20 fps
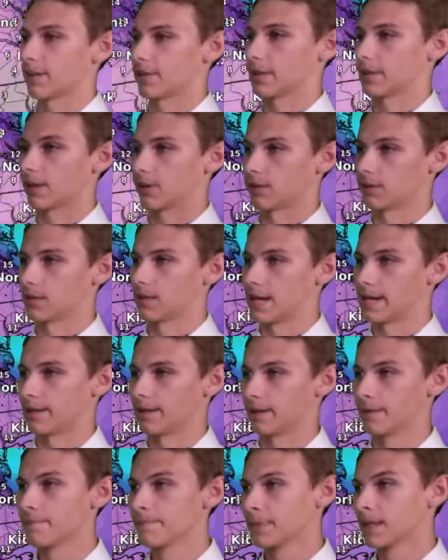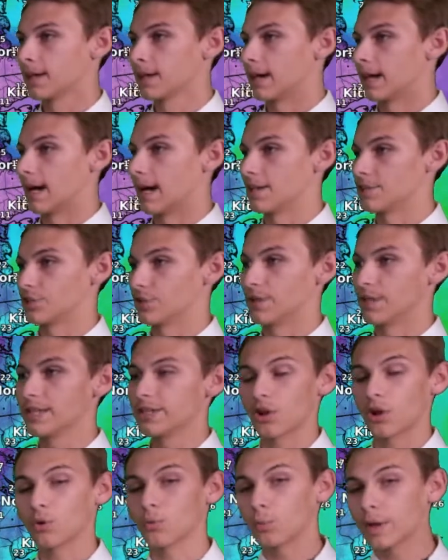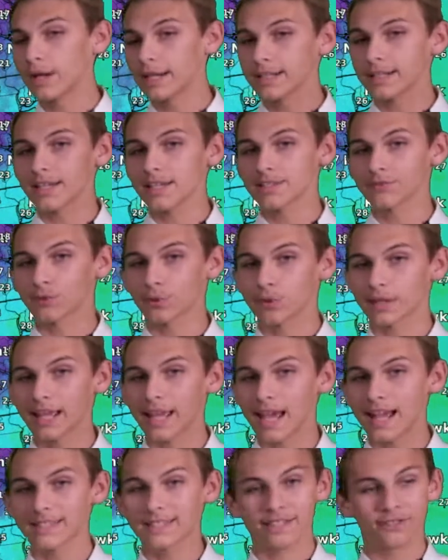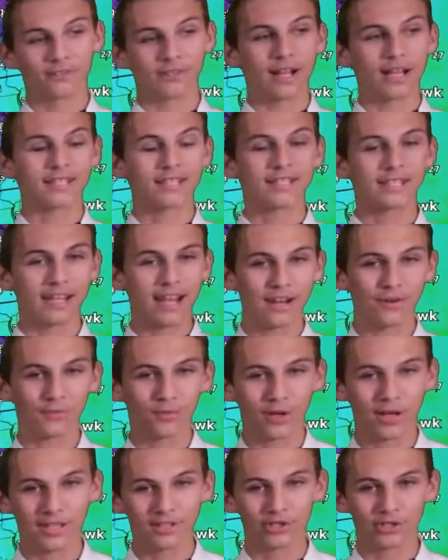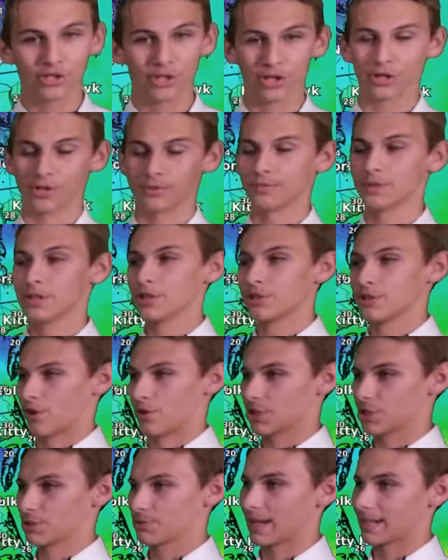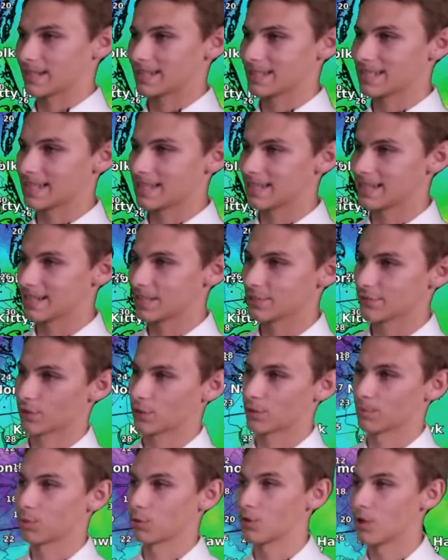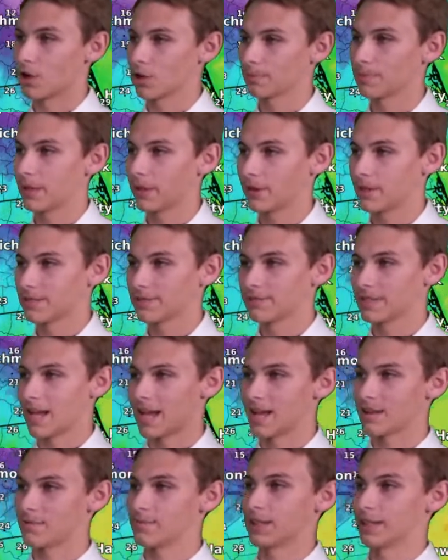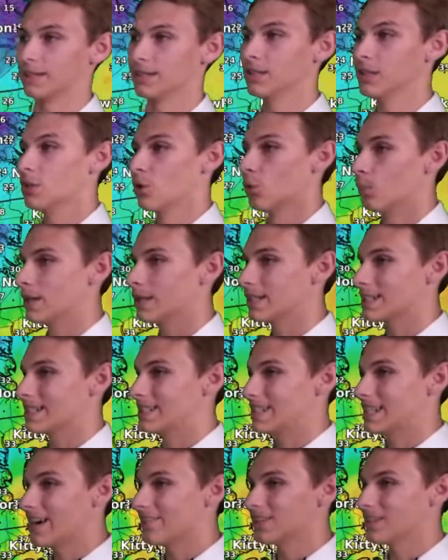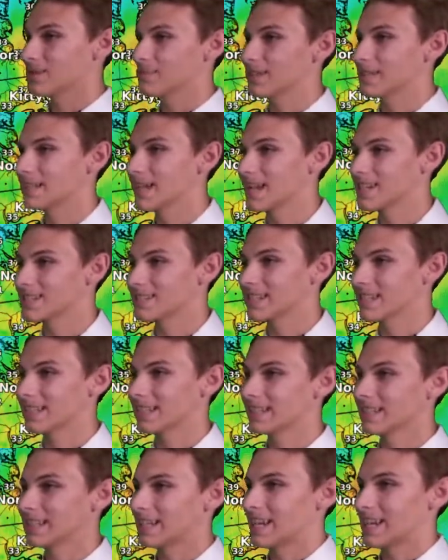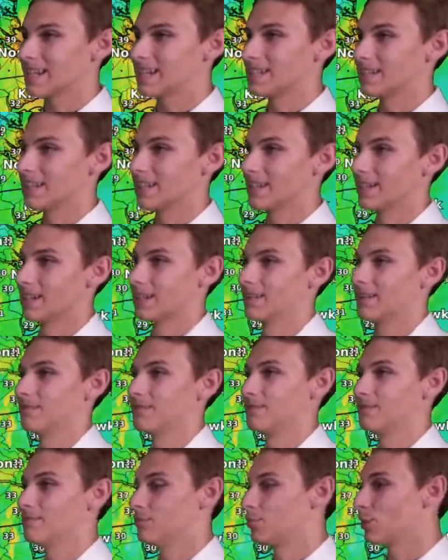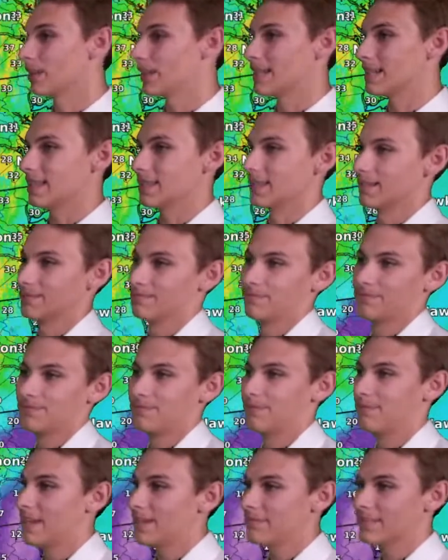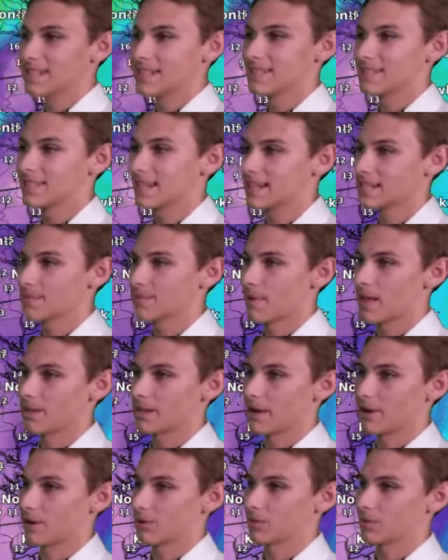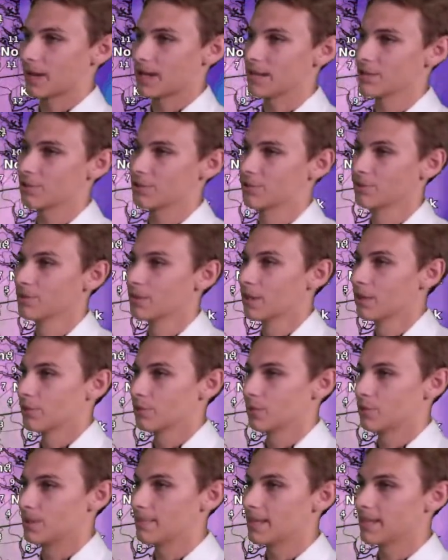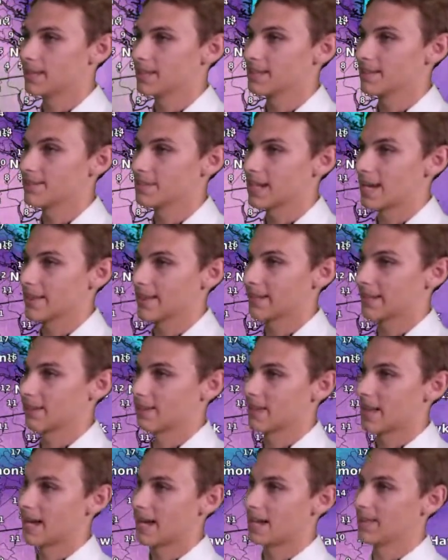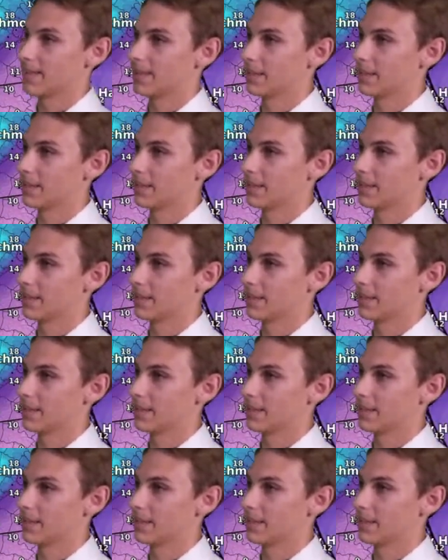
Carolina. Uh, so these are wind gust forecasts. These are not sustained winds, so don't expect to see this for prolonged periods of time, but wind could definitely be gusting into the really the 50 to 60 mile an hour range through the Midlands of South Carolina, and then the